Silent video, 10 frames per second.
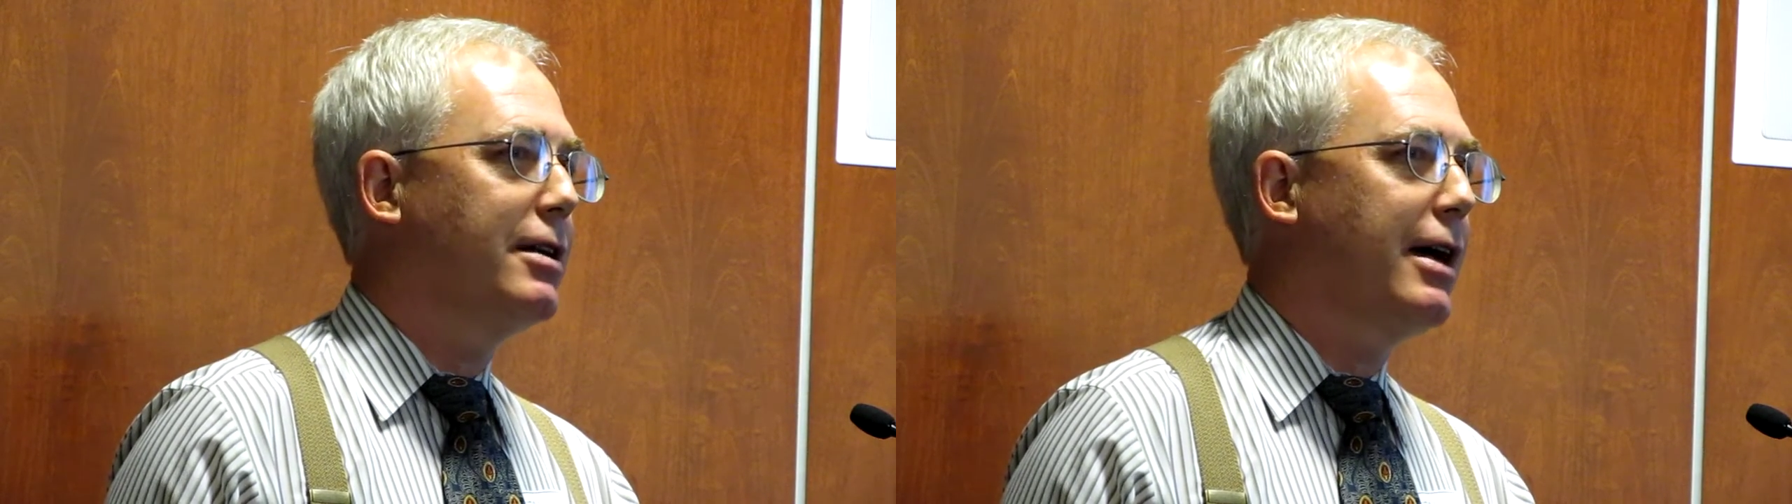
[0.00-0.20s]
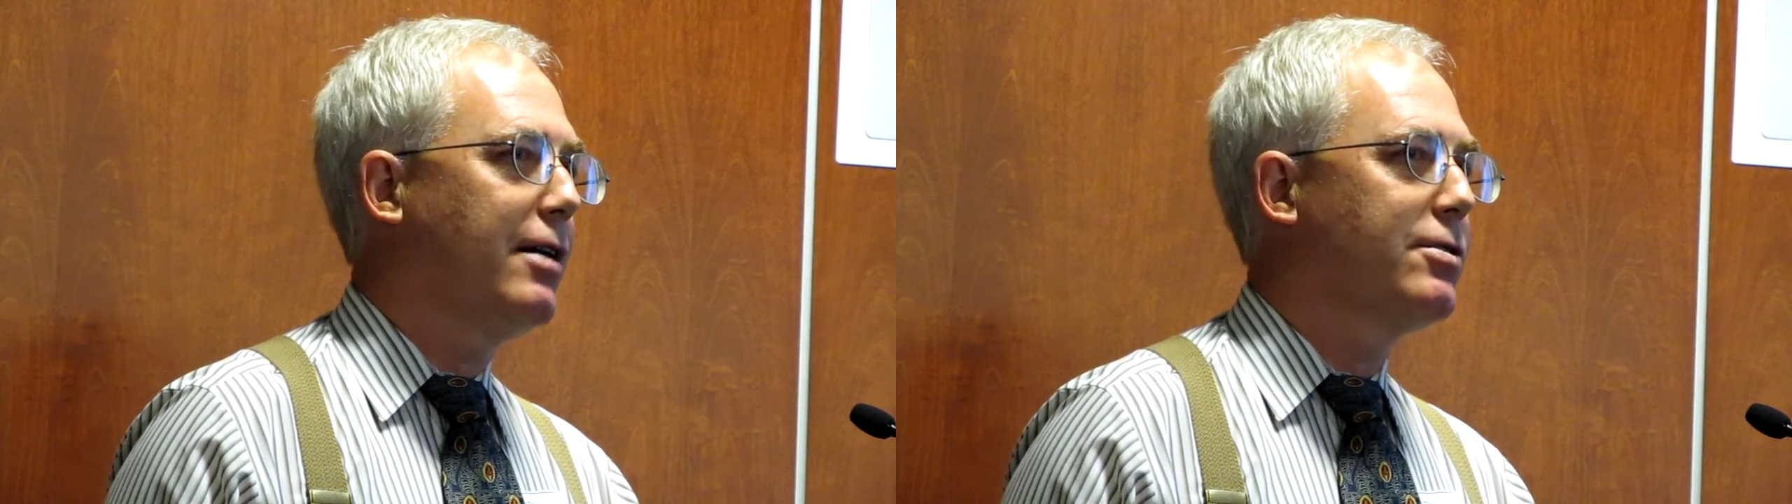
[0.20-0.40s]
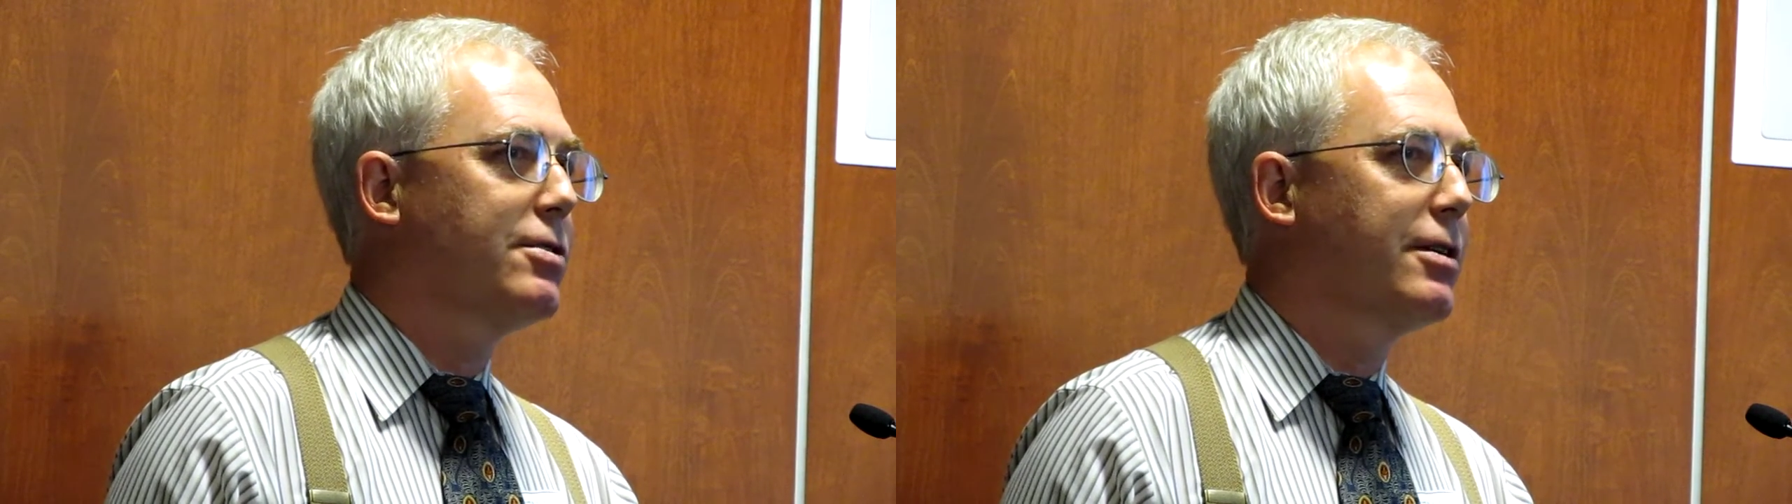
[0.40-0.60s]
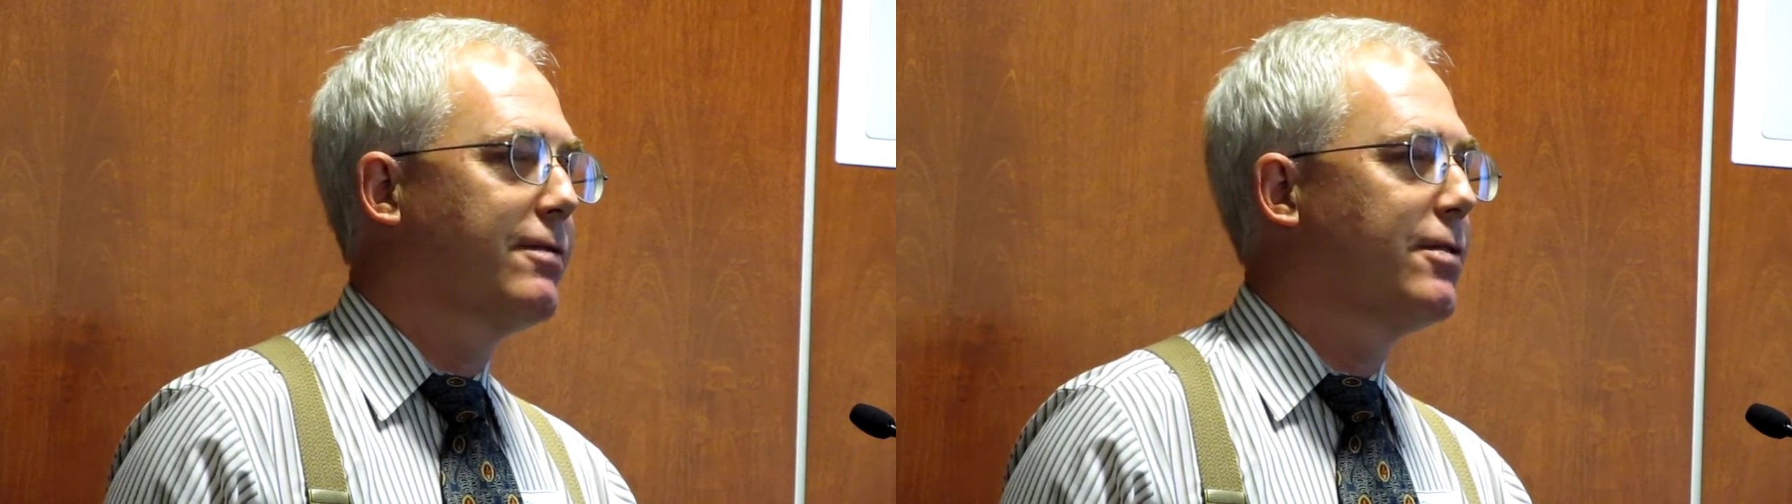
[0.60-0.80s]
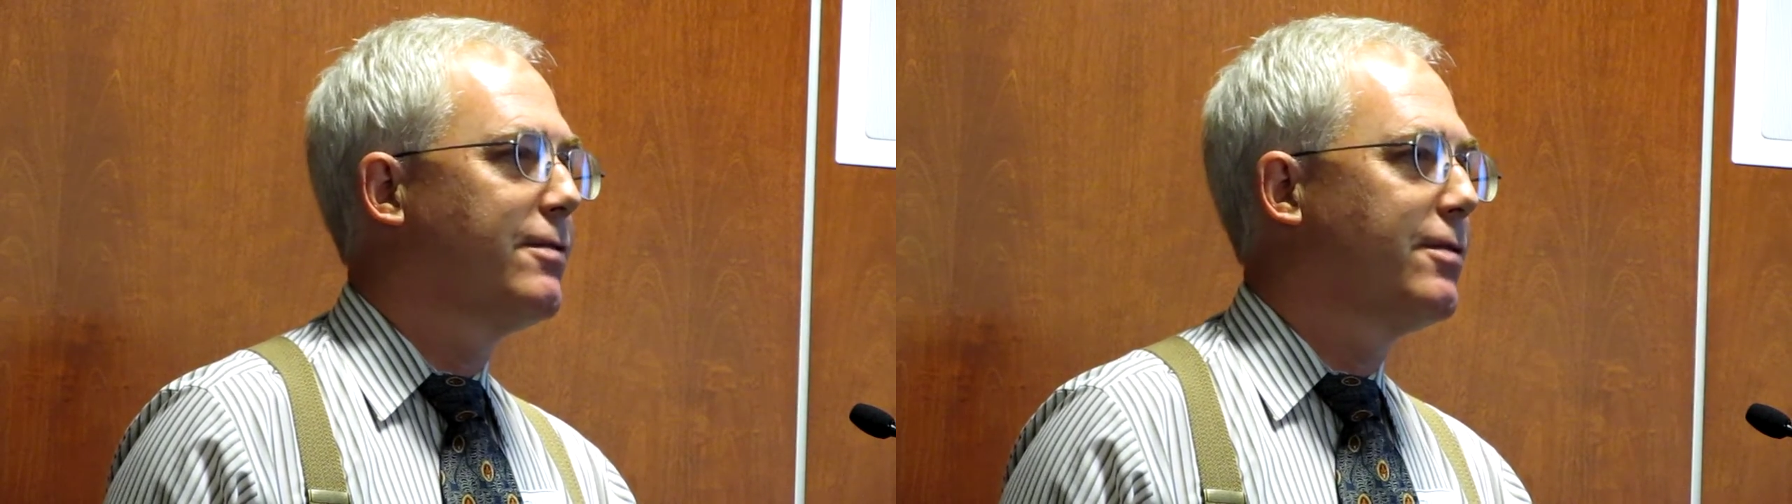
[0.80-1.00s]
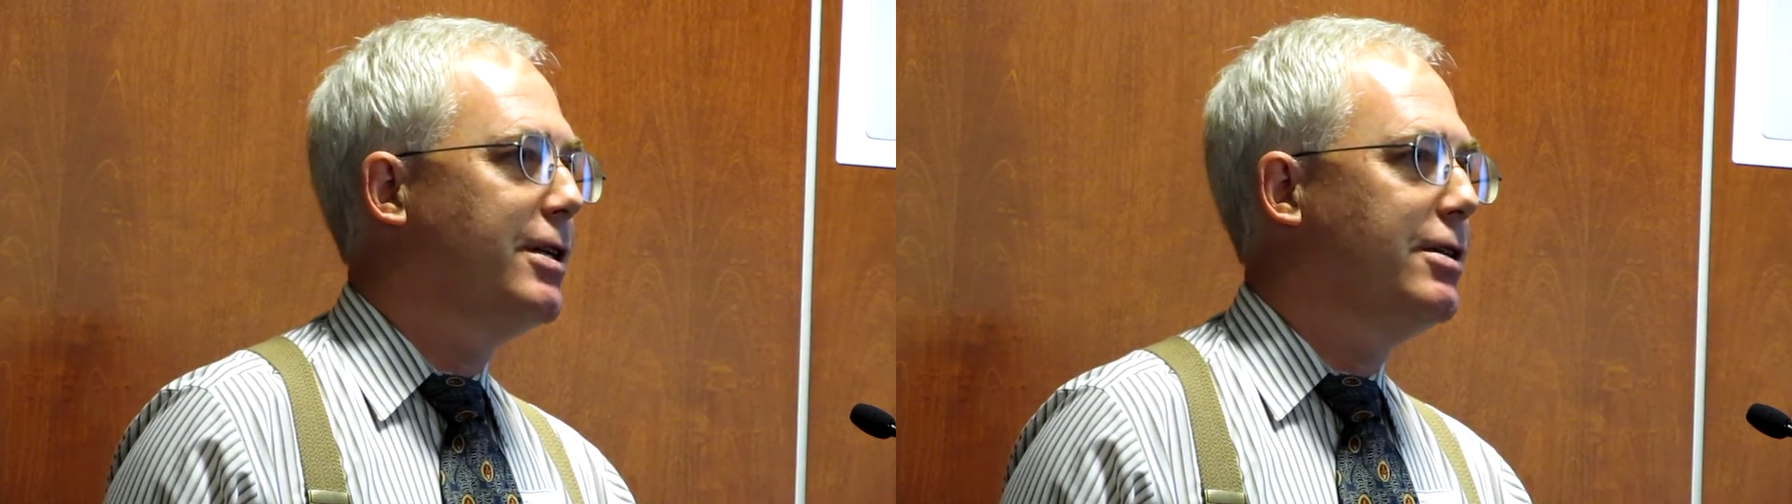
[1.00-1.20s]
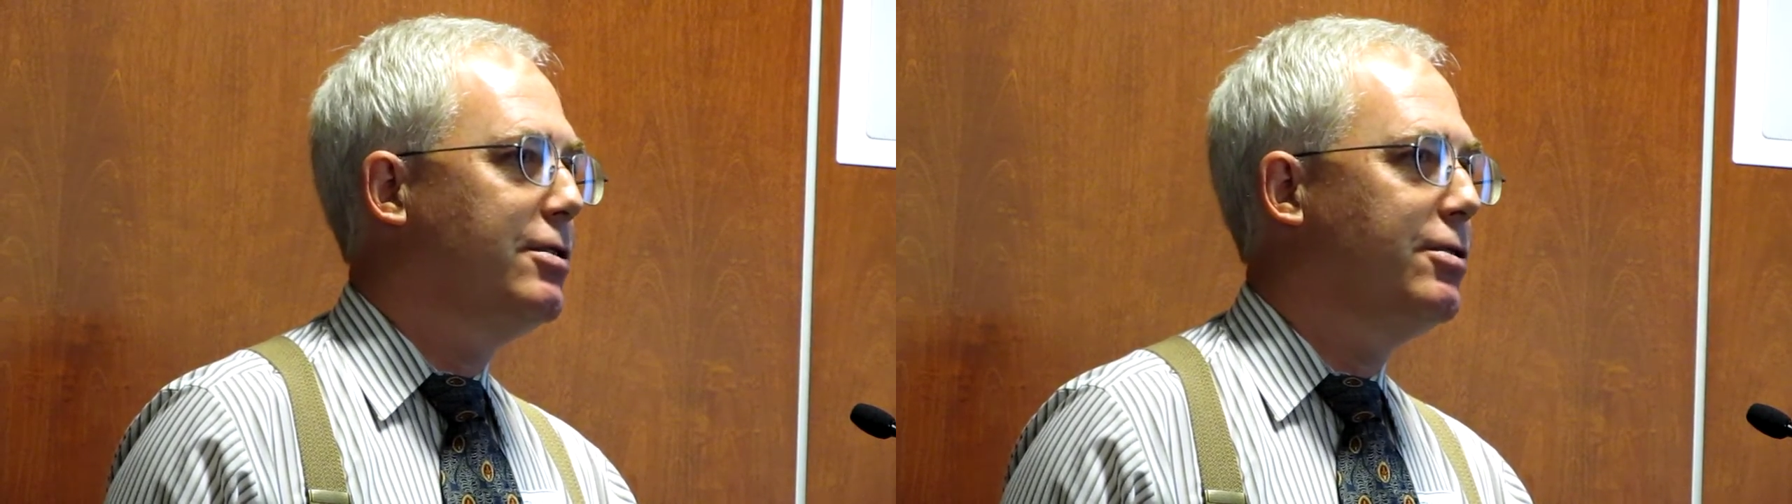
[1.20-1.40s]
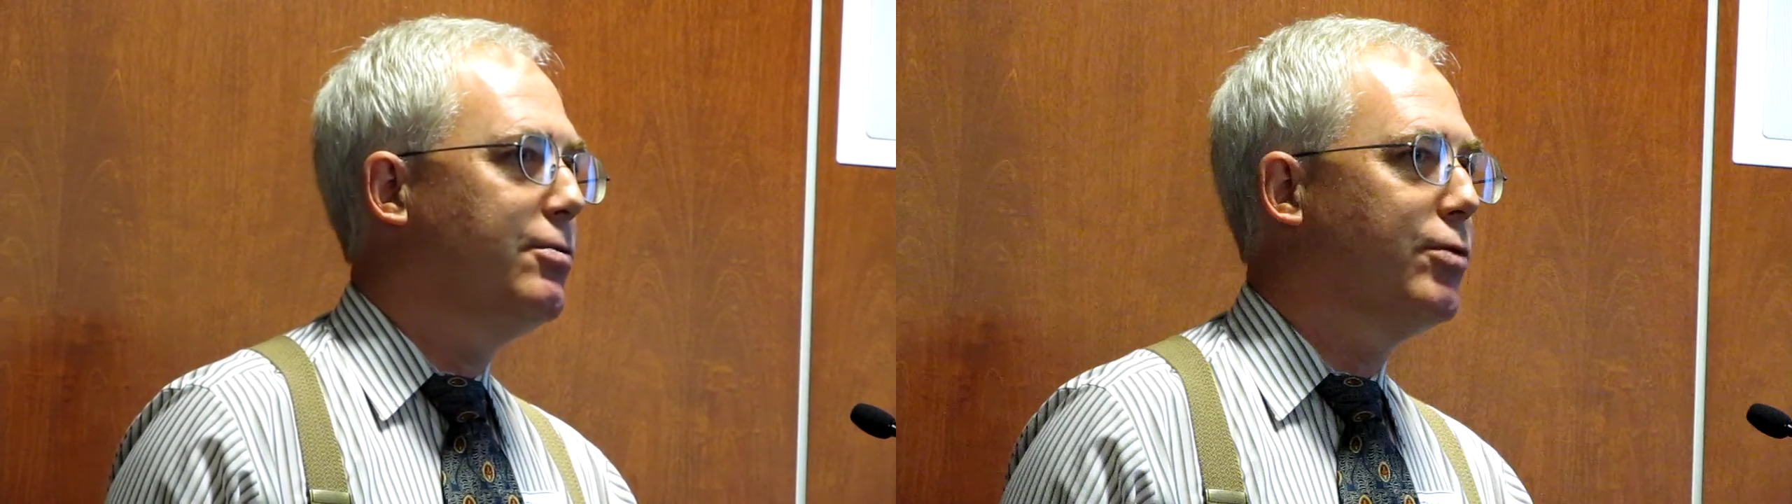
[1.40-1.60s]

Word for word: counseling for free too.